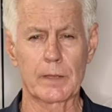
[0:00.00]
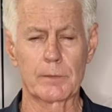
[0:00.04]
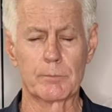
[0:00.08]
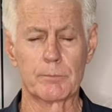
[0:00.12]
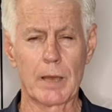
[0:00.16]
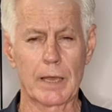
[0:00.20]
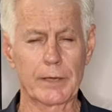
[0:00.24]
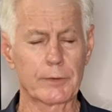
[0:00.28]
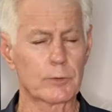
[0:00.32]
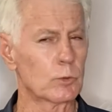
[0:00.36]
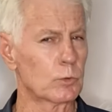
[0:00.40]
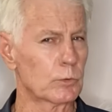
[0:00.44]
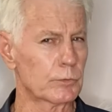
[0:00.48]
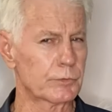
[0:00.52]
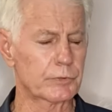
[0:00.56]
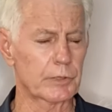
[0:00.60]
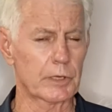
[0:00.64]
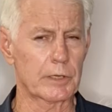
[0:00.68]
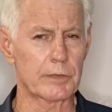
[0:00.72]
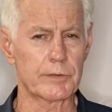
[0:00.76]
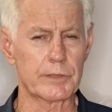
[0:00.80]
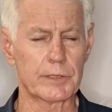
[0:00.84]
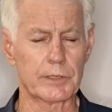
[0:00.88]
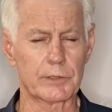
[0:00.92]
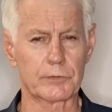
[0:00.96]
but
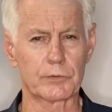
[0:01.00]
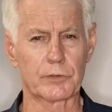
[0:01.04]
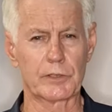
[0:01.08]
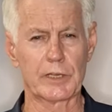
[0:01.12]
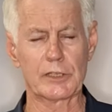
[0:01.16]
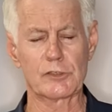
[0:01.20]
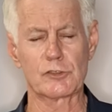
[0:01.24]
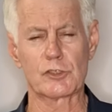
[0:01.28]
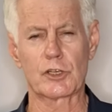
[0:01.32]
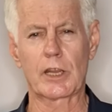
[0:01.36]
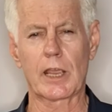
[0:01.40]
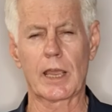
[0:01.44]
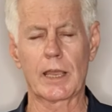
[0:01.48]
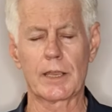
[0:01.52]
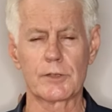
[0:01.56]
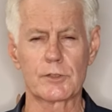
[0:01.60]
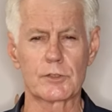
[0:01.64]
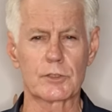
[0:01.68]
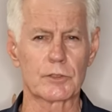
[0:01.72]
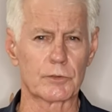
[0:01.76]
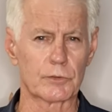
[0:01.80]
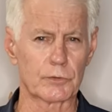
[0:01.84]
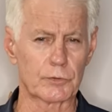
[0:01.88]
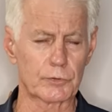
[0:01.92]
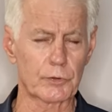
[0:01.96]
also there's an
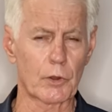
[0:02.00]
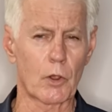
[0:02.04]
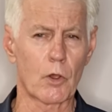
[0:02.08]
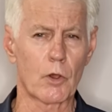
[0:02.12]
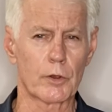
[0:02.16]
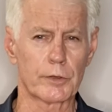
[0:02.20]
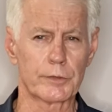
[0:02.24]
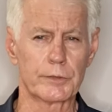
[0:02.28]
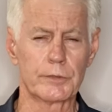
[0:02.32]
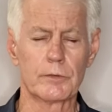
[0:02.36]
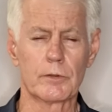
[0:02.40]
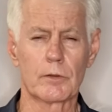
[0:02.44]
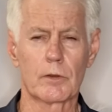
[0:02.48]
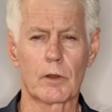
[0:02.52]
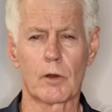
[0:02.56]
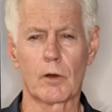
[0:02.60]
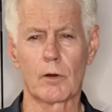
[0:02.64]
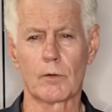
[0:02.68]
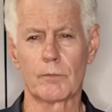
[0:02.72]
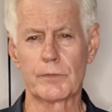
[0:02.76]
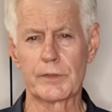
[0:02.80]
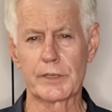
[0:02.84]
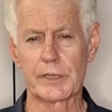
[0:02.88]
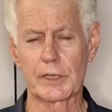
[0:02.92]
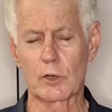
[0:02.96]
education side
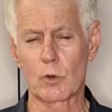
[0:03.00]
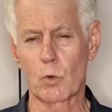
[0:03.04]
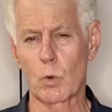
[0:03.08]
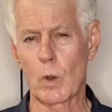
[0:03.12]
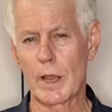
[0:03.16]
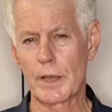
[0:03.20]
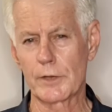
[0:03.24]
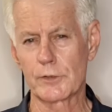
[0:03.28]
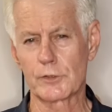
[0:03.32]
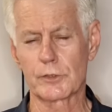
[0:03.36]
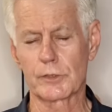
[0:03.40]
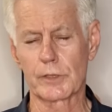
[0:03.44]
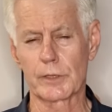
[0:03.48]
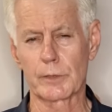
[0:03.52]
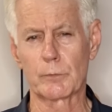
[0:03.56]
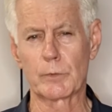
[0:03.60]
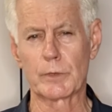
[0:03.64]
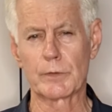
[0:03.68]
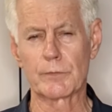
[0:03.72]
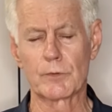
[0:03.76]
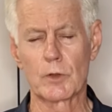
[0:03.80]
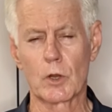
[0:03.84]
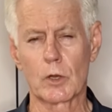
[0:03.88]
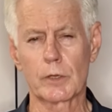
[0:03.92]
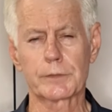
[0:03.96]
of the equation that
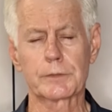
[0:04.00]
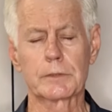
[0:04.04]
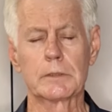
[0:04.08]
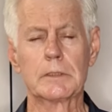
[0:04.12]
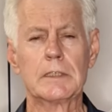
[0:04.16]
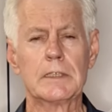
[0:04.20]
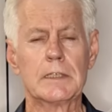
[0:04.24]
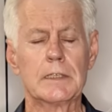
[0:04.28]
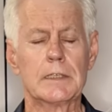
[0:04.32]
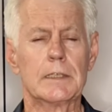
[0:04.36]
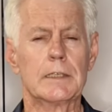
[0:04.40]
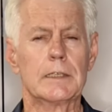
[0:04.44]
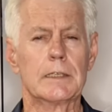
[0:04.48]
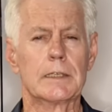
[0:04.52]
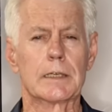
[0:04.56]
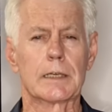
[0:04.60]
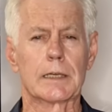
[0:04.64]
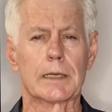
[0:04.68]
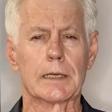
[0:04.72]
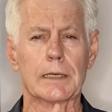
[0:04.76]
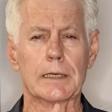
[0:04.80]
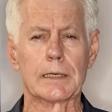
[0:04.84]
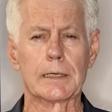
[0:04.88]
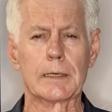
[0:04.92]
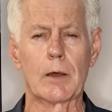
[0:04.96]
we've got.
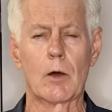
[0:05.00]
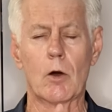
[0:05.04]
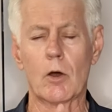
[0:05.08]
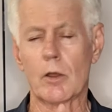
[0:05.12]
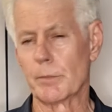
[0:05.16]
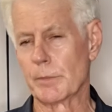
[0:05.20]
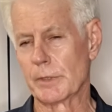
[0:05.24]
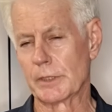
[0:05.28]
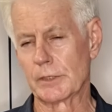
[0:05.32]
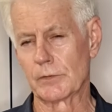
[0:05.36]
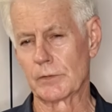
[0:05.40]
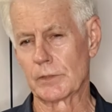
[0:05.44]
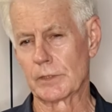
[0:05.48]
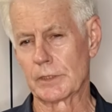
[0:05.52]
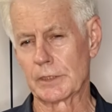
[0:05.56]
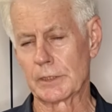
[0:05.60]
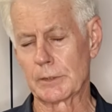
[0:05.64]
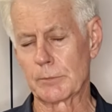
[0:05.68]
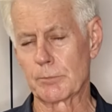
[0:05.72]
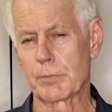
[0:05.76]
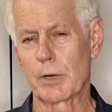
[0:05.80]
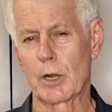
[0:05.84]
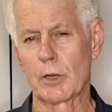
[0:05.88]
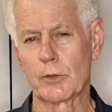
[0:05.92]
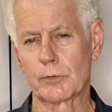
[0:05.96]
I'm in the
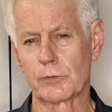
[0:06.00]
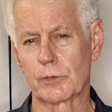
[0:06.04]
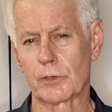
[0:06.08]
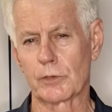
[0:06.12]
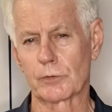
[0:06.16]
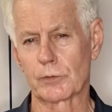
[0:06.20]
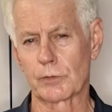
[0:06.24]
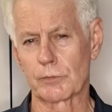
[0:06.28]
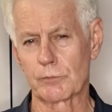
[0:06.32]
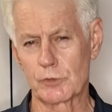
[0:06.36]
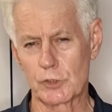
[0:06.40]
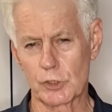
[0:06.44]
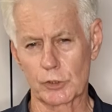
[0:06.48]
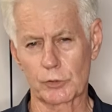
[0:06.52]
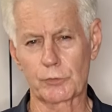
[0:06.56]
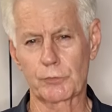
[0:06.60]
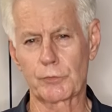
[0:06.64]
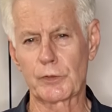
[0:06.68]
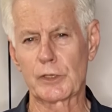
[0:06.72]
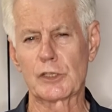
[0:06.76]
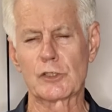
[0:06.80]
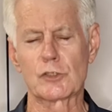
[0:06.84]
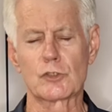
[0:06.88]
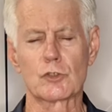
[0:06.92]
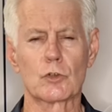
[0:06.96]
process of just
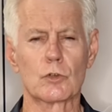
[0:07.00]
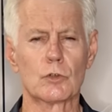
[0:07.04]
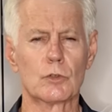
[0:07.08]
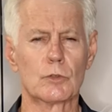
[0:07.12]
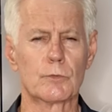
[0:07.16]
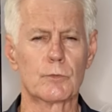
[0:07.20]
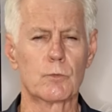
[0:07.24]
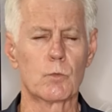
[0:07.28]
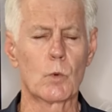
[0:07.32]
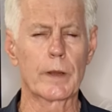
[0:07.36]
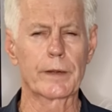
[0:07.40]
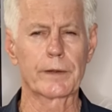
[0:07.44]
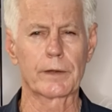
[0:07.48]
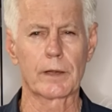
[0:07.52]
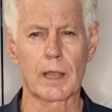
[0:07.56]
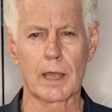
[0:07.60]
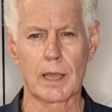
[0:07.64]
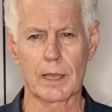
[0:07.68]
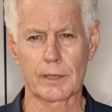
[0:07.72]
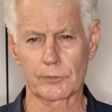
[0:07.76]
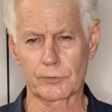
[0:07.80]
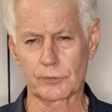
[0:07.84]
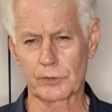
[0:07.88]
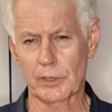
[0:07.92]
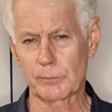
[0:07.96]
finishing off one
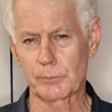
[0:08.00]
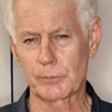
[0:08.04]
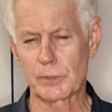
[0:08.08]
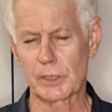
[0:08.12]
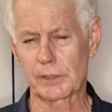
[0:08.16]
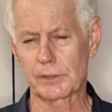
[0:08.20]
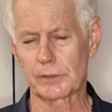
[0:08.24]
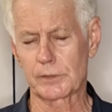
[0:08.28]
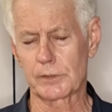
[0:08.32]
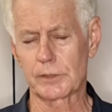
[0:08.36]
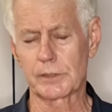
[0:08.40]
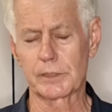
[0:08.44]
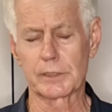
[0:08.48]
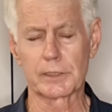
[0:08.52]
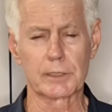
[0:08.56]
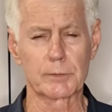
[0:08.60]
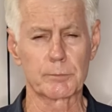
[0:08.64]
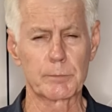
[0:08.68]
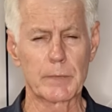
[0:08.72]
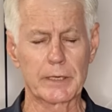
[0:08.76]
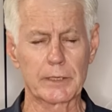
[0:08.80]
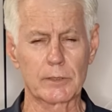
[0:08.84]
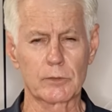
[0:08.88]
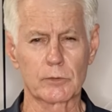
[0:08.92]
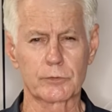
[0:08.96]
last subject in a
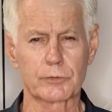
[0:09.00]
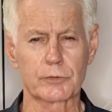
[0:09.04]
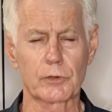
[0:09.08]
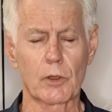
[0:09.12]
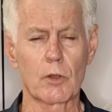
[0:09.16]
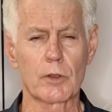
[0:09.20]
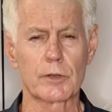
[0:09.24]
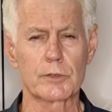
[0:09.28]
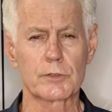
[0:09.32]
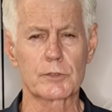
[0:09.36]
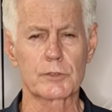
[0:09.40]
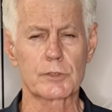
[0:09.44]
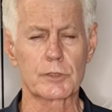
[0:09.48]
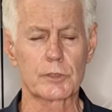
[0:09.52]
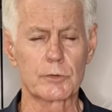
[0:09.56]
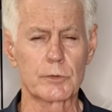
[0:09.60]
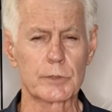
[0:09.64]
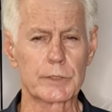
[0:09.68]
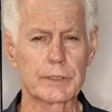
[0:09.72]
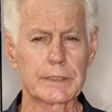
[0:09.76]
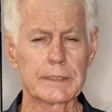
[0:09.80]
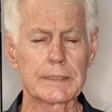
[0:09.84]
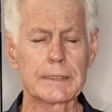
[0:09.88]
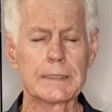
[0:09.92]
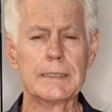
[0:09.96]
medical science
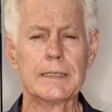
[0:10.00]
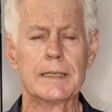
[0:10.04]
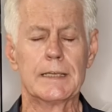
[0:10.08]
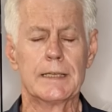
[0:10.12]
degree.